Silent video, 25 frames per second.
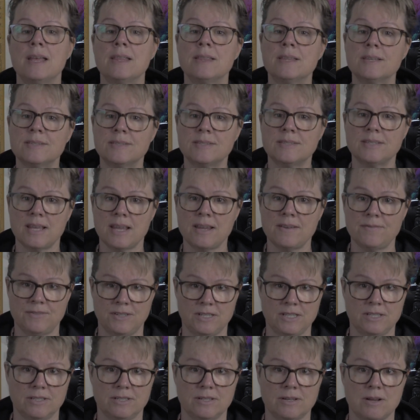The
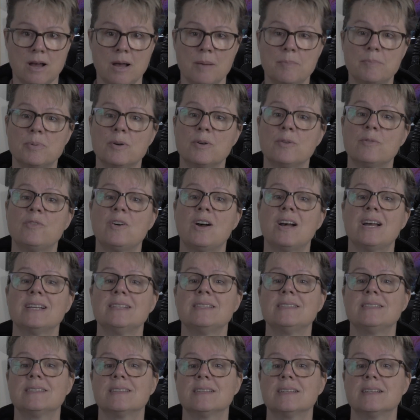safety stop
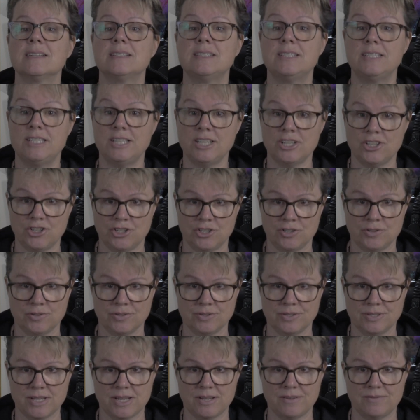provides additional
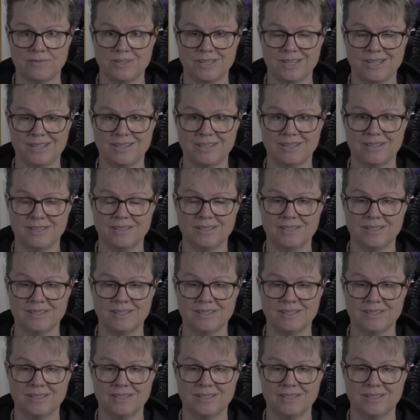safety.